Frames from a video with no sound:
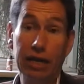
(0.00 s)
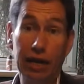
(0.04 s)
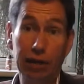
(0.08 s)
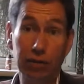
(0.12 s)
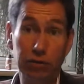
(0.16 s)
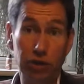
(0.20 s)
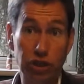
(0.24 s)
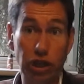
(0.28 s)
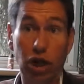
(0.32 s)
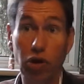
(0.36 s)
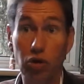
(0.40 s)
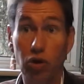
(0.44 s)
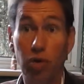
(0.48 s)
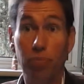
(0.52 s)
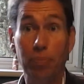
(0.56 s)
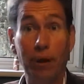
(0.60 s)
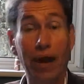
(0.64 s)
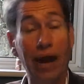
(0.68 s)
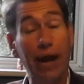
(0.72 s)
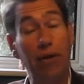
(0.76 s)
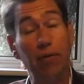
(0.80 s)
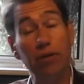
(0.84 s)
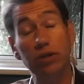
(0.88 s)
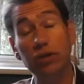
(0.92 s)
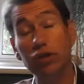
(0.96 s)
Solar
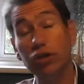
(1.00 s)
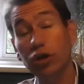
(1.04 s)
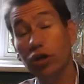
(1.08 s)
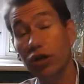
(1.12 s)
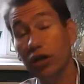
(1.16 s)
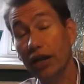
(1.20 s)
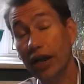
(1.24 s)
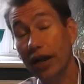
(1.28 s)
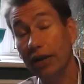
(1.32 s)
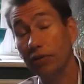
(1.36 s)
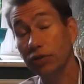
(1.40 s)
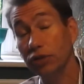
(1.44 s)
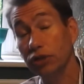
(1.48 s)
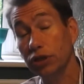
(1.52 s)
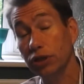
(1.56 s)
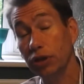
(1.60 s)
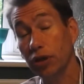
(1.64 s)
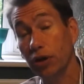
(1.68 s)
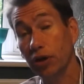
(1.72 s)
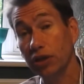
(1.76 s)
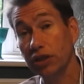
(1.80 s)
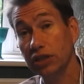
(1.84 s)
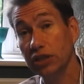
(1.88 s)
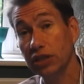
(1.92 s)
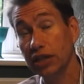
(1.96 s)
power in certain areas of the
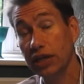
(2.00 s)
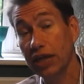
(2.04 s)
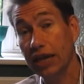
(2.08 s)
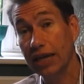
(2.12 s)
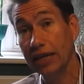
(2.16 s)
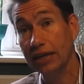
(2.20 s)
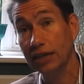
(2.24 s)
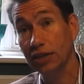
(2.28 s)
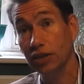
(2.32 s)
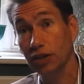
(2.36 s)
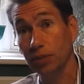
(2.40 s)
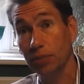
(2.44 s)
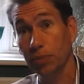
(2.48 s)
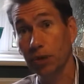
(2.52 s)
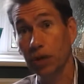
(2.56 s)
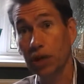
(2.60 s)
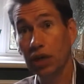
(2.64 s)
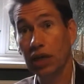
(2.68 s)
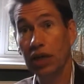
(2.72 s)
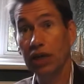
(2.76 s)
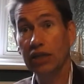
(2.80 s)
United Kingdom.